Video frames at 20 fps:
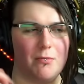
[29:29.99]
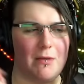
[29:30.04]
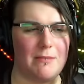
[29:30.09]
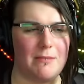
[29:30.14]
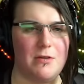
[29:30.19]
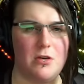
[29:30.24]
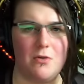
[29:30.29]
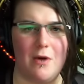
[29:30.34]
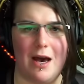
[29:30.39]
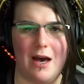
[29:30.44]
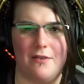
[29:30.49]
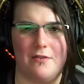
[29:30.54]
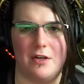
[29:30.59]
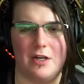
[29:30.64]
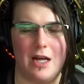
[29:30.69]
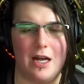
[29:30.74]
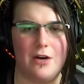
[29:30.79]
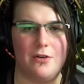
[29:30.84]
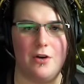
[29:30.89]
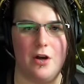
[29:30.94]
or maybe you
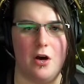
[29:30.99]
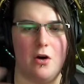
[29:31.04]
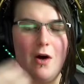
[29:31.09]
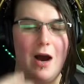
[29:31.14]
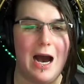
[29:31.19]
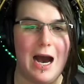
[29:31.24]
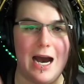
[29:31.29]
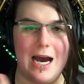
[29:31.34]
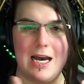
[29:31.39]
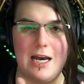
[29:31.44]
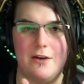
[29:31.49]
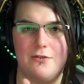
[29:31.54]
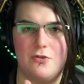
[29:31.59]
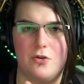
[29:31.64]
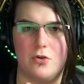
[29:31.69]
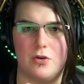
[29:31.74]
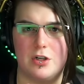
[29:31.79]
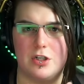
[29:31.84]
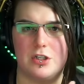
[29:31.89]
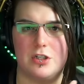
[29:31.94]
haven't, I don't know. I,
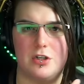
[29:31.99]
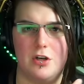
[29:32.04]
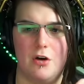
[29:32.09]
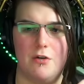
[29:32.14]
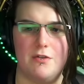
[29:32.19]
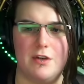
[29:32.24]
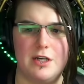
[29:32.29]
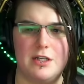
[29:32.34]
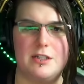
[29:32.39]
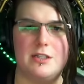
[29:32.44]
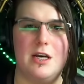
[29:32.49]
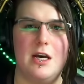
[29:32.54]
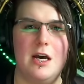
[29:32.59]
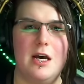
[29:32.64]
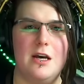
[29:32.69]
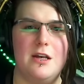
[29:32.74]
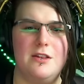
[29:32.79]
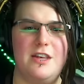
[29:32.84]
of course, know this.